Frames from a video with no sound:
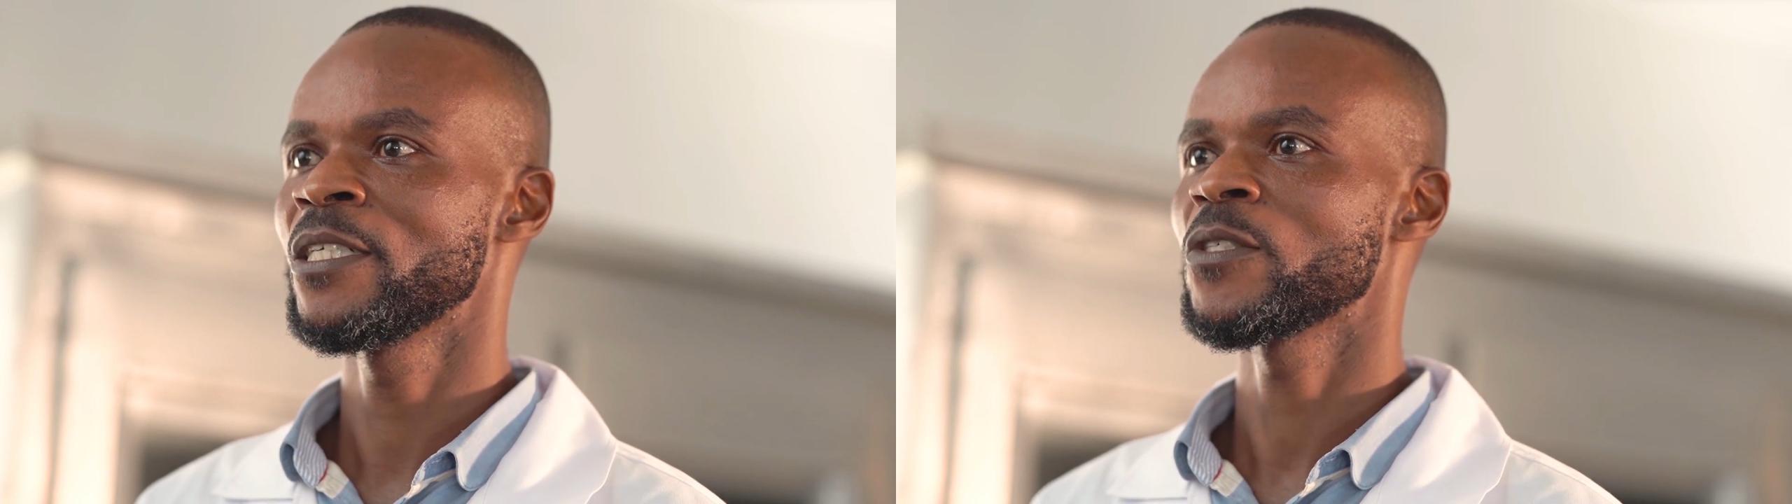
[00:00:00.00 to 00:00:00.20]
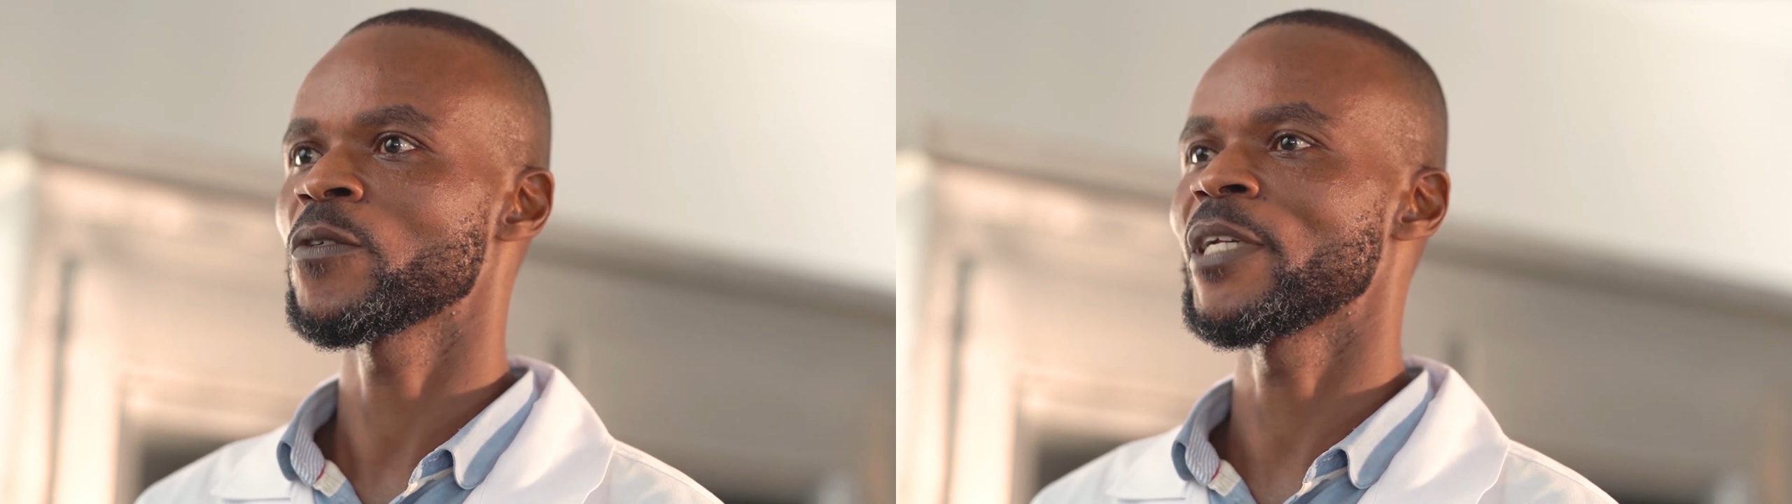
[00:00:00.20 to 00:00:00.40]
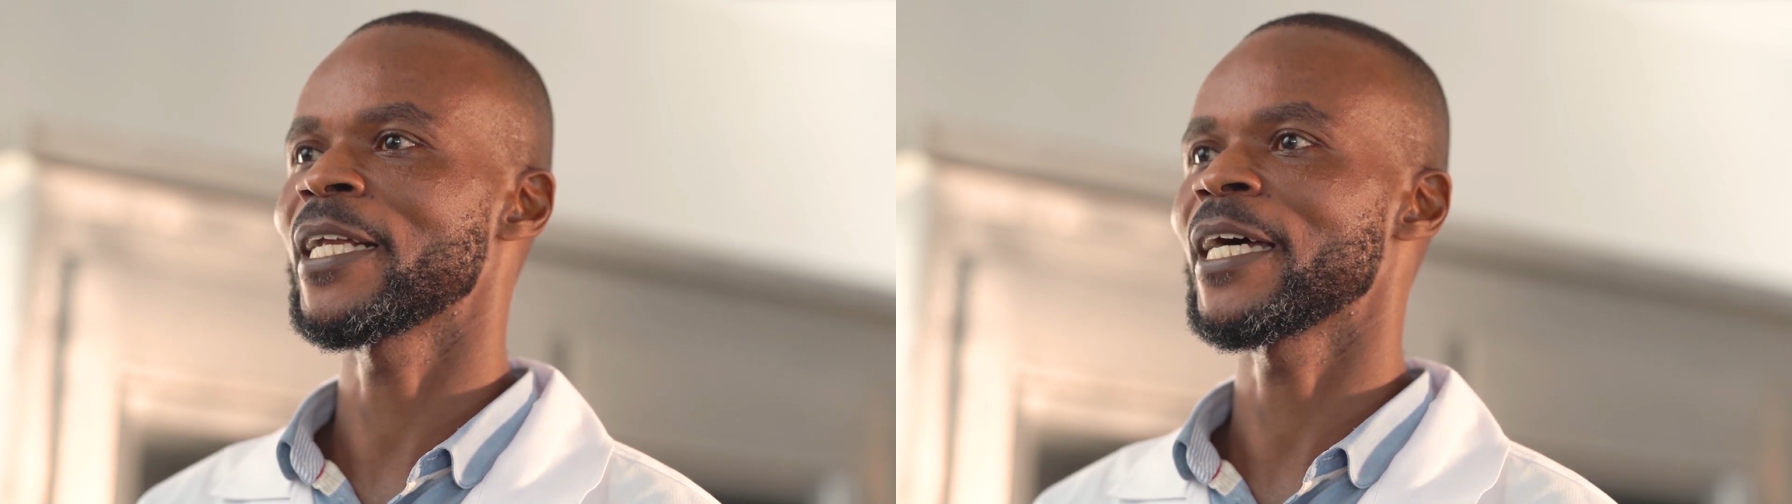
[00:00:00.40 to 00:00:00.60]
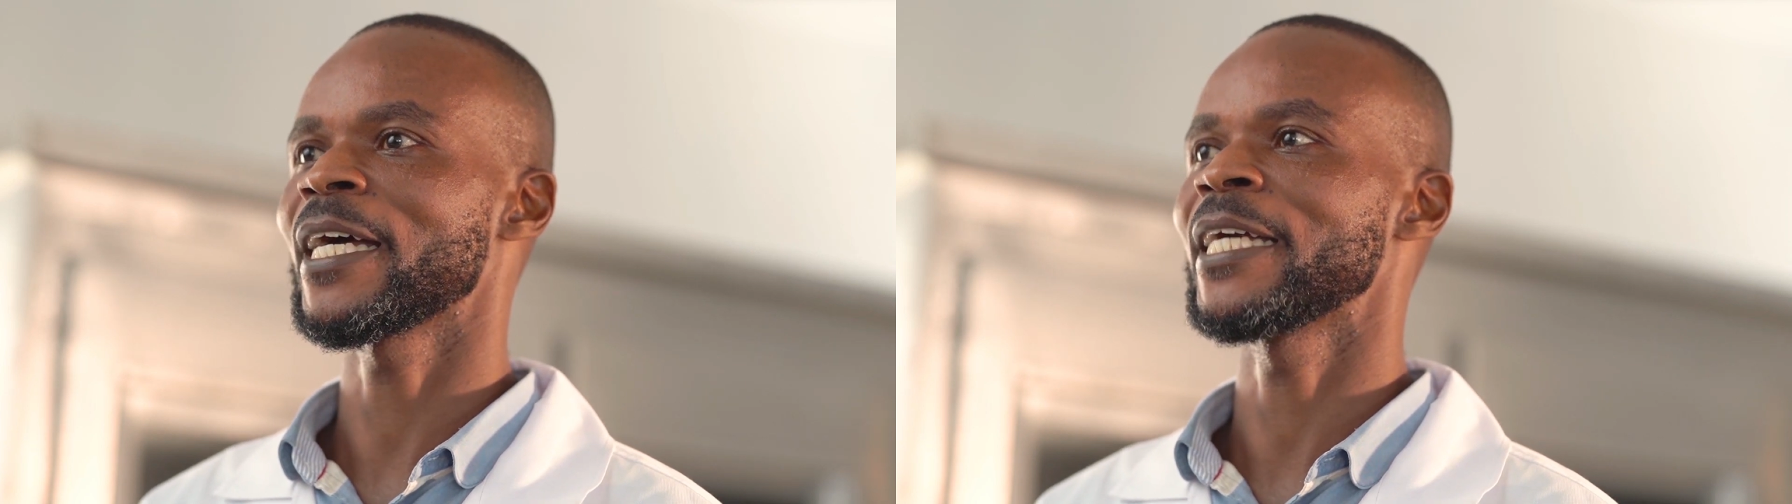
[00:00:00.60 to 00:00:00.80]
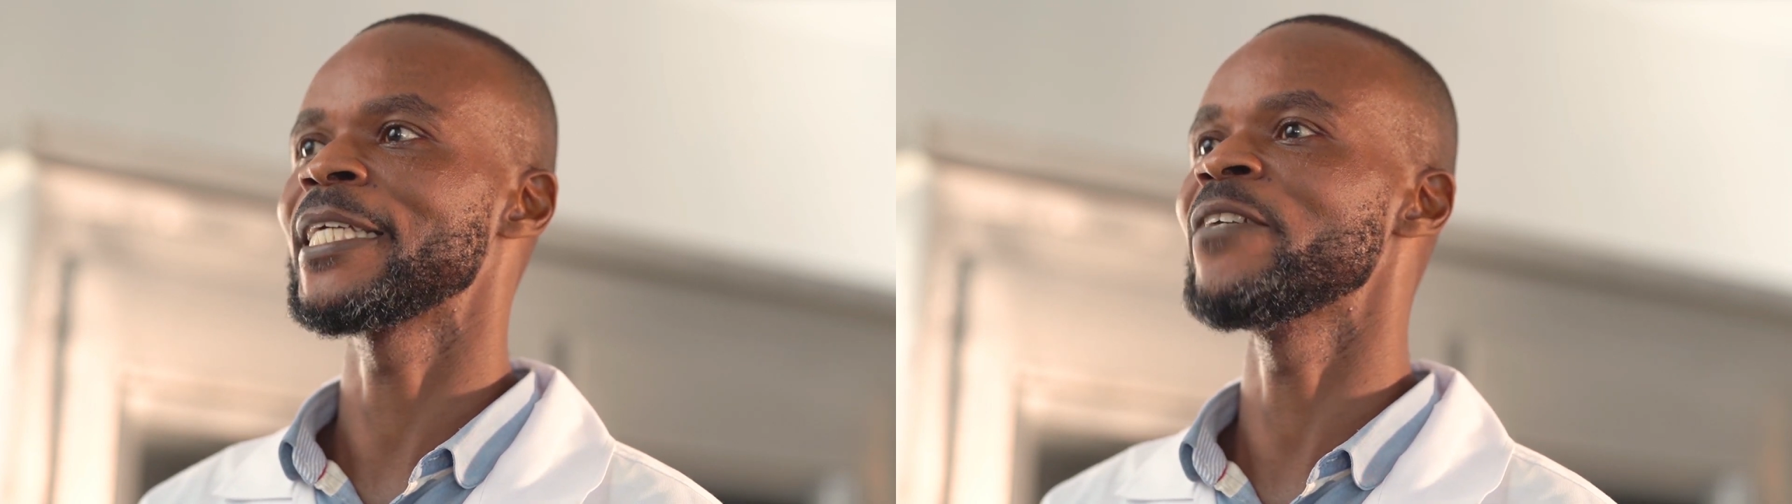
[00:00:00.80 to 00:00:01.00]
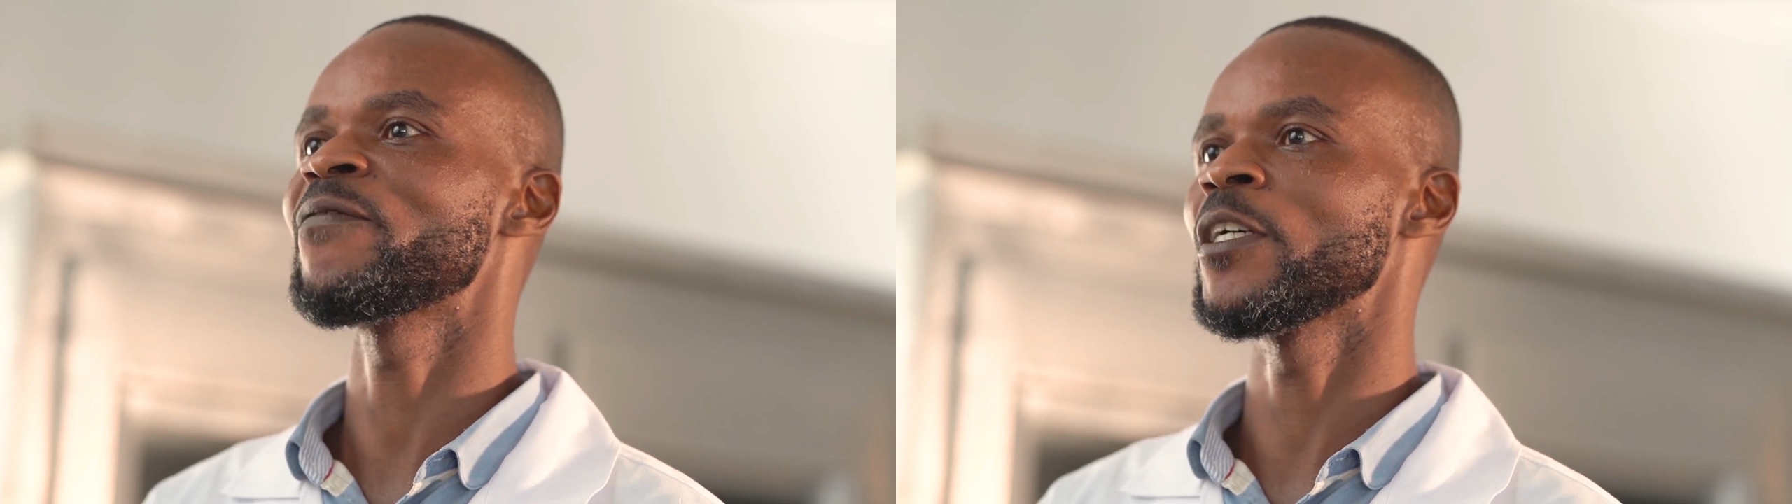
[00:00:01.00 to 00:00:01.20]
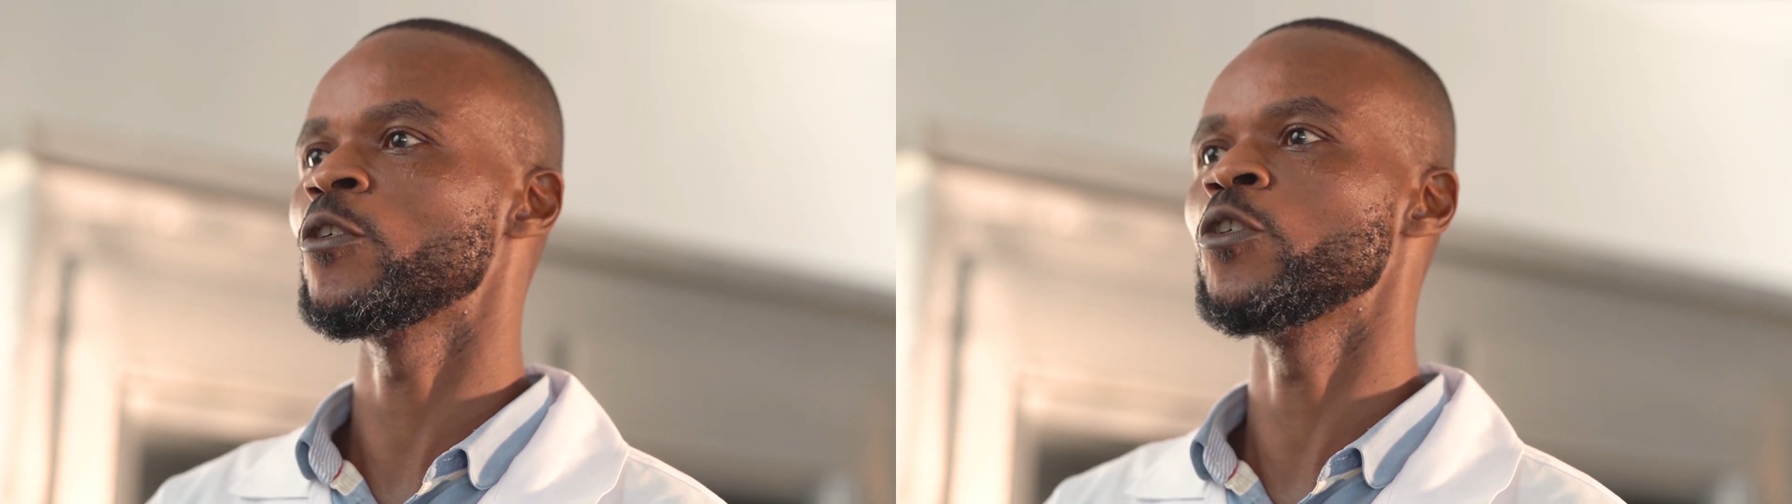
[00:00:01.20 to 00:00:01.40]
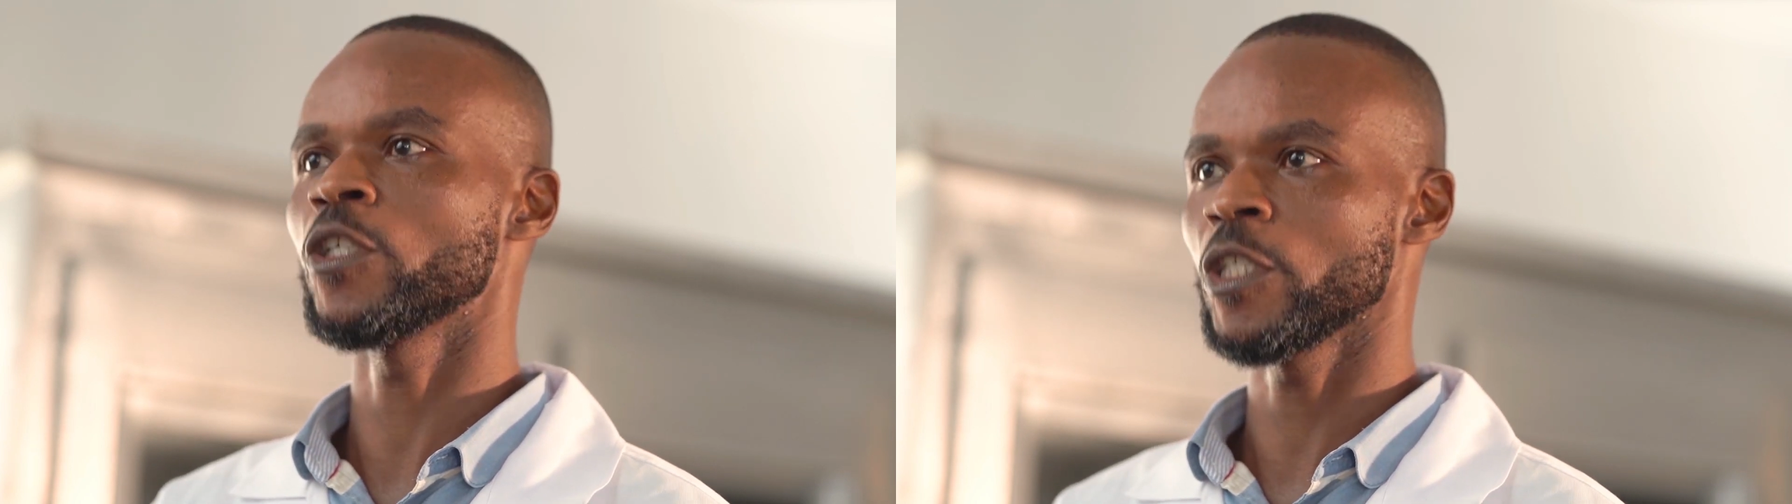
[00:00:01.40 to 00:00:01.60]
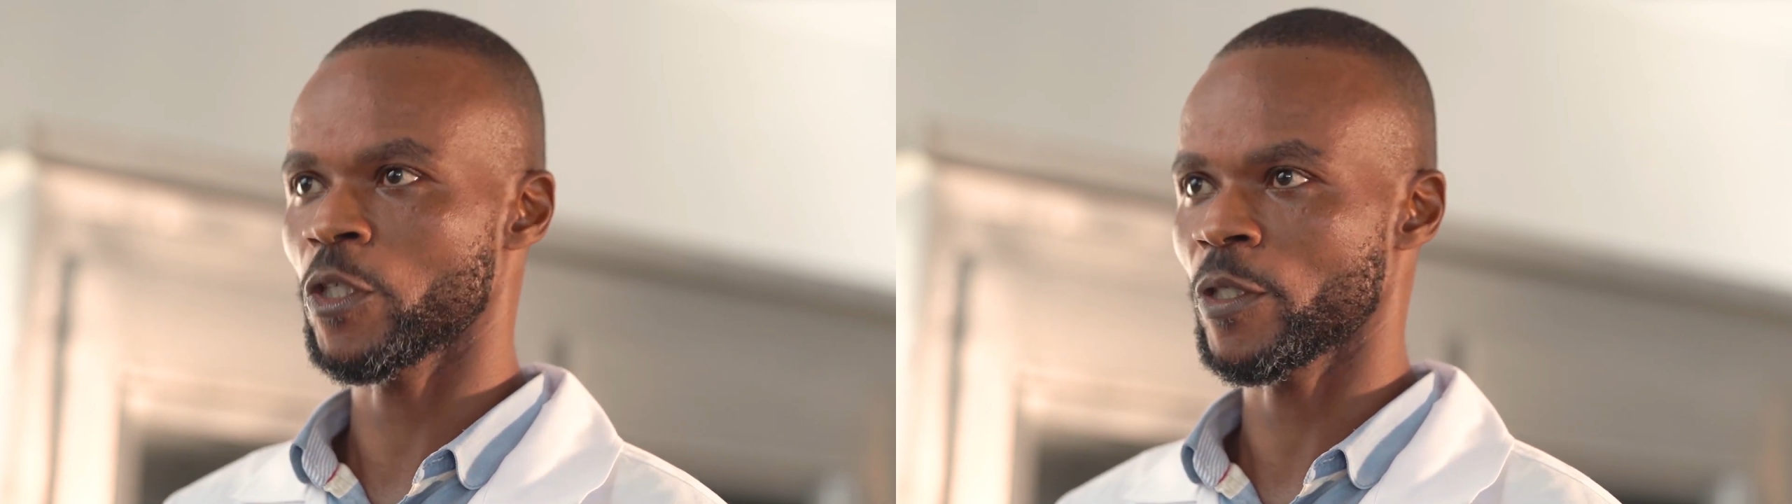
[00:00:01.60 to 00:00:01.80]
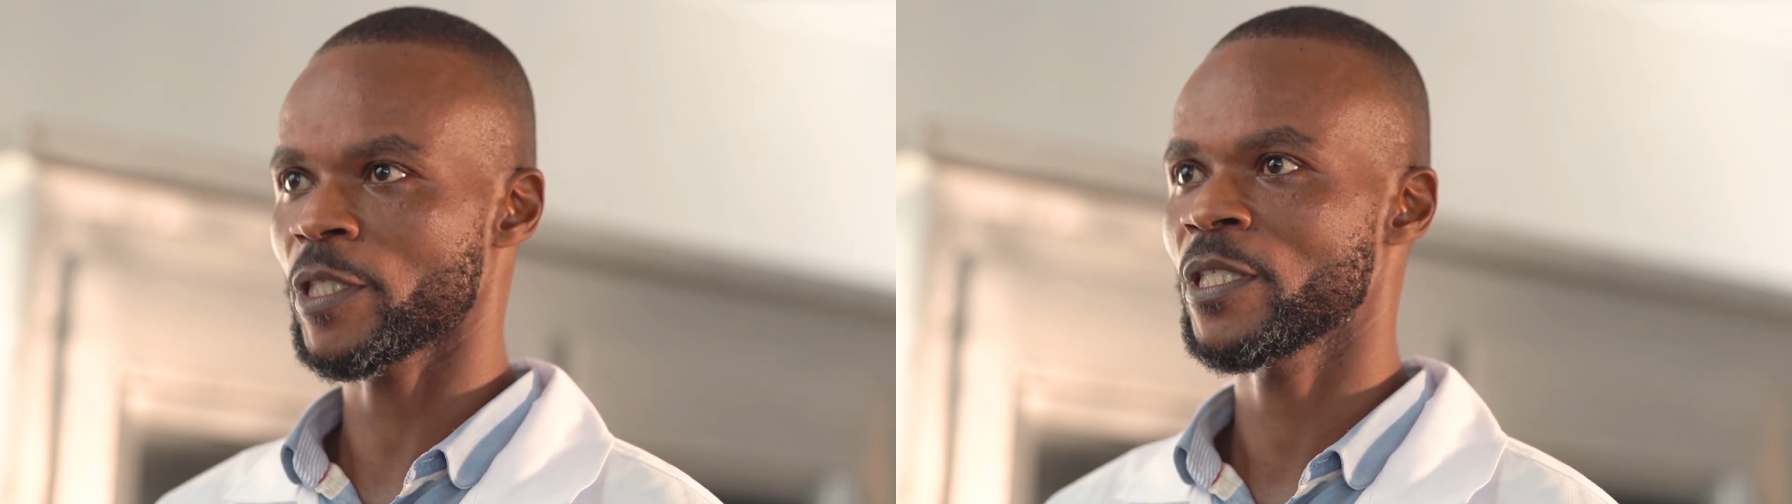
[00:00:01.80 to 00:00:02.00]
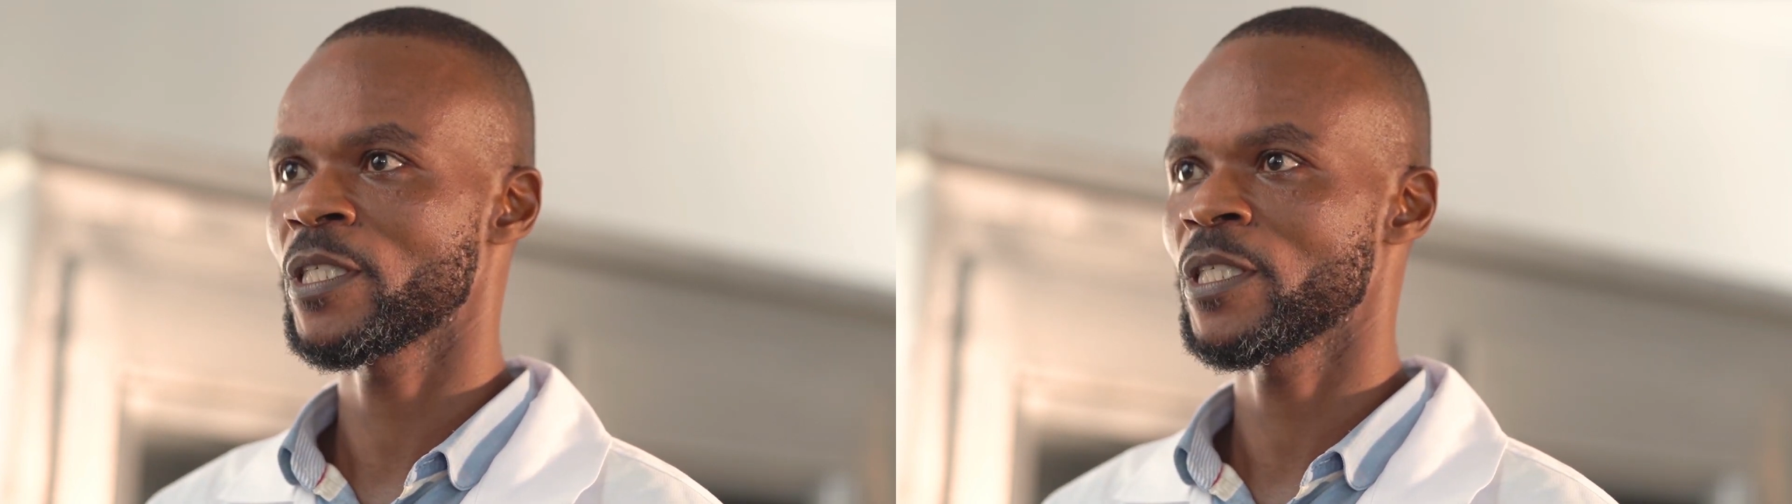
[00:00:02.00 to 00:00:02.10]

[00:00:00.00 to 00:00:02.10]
so that I can give a good result.